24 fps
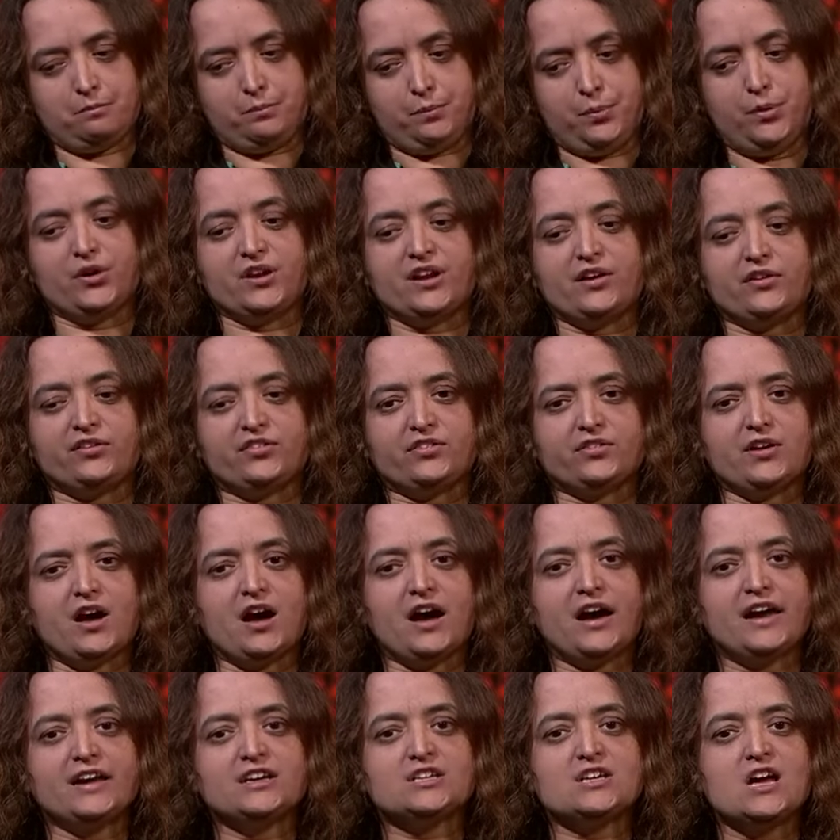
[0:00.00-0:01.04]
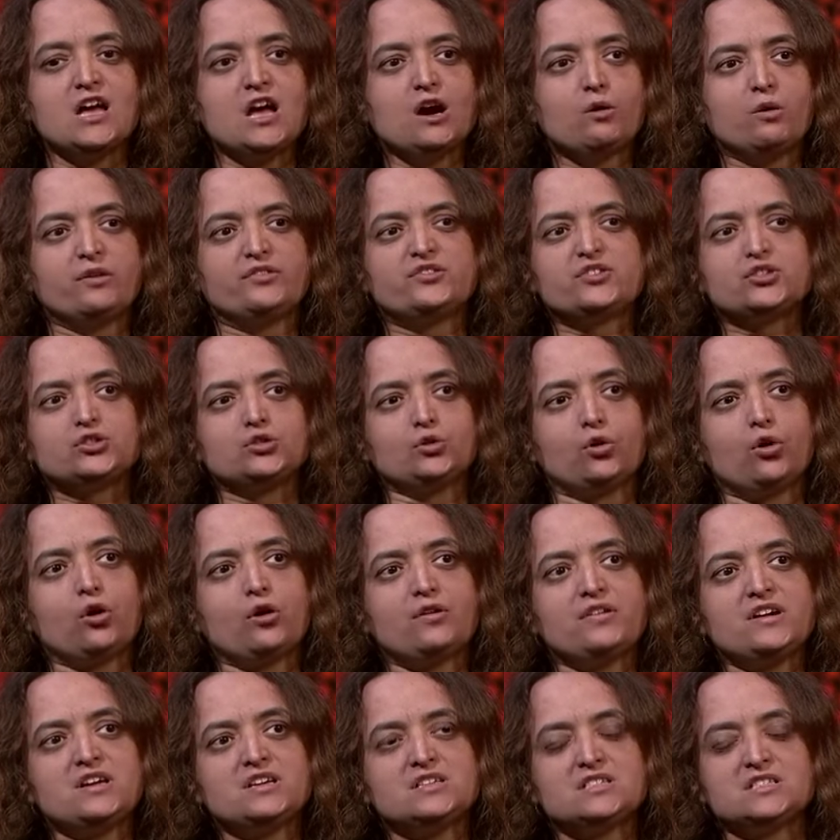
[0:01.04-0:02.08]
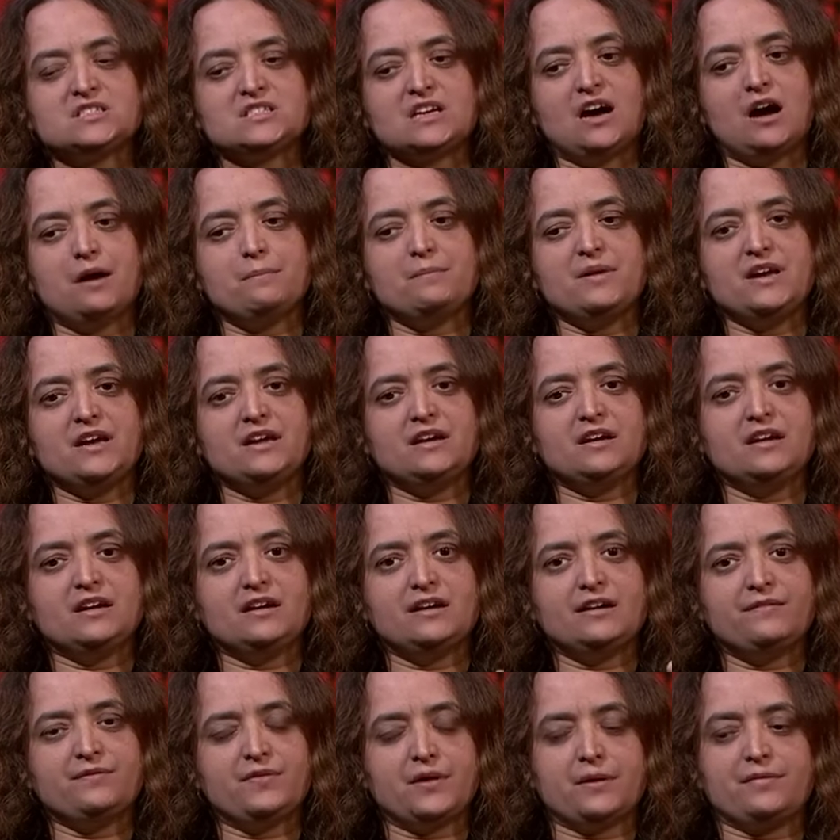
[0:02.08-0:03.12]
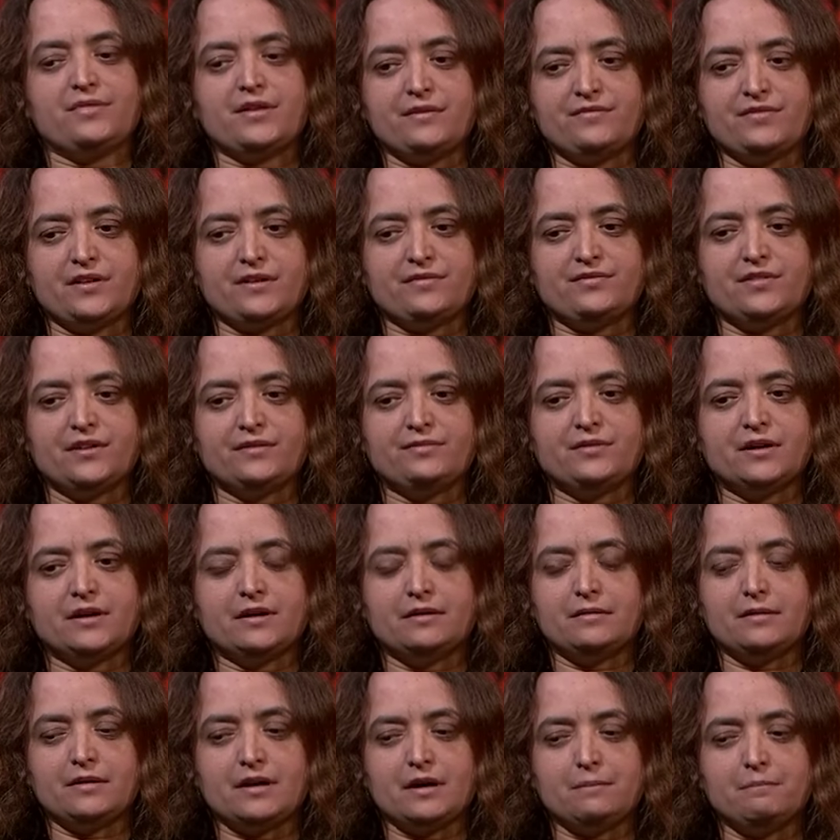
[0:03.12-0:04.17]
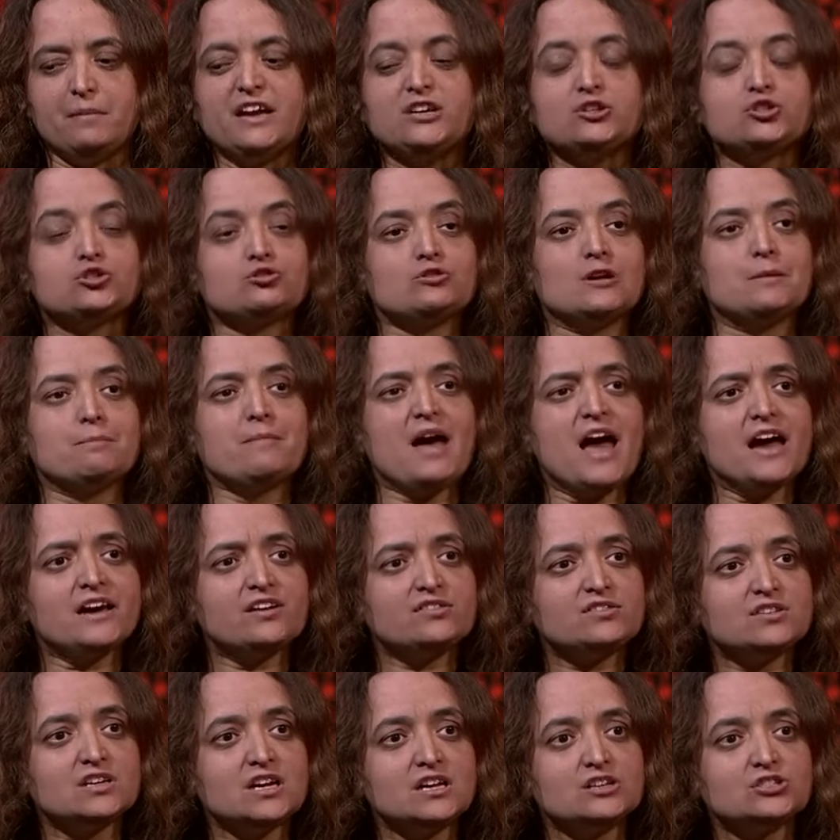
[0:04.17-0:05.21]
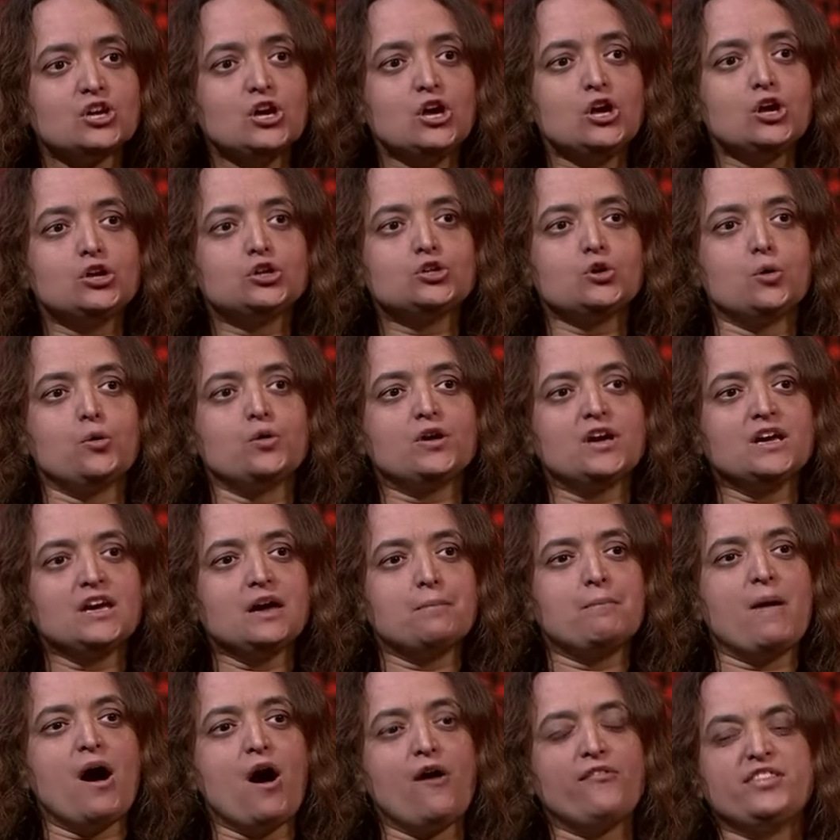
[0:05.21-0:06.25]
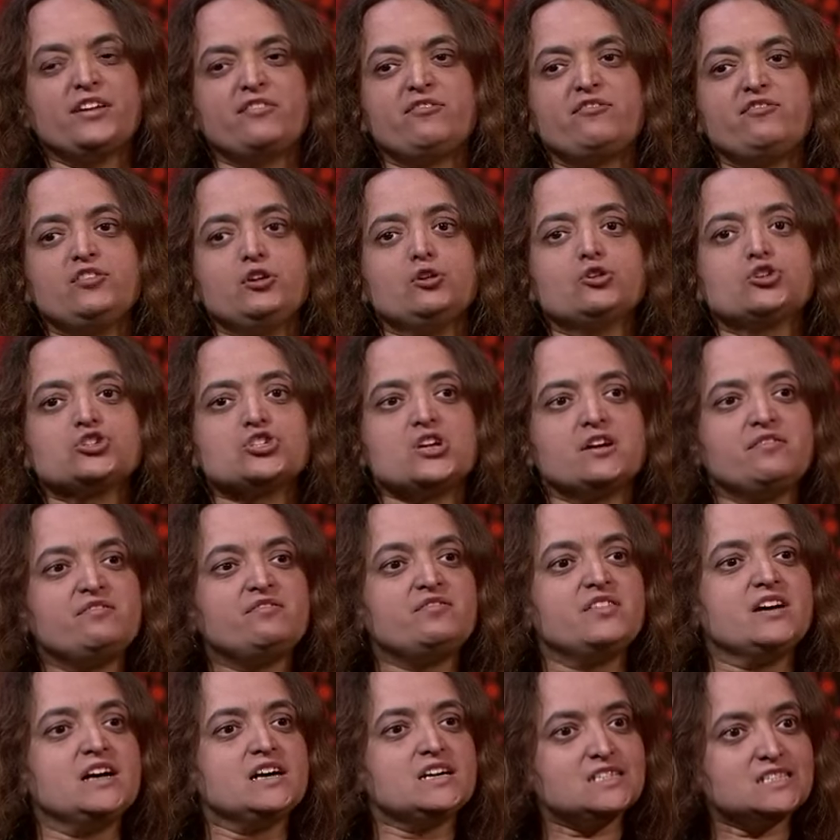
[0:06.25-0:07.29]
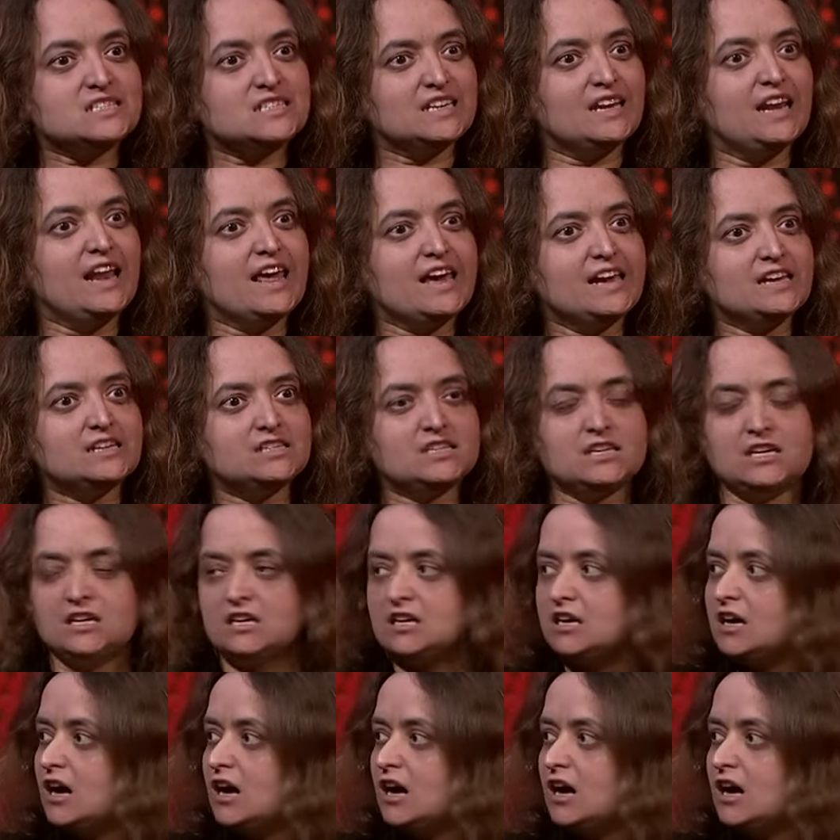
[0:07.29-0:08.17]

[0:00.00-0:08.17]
put aside, with stories in the mainstream magazines talking about the future first lady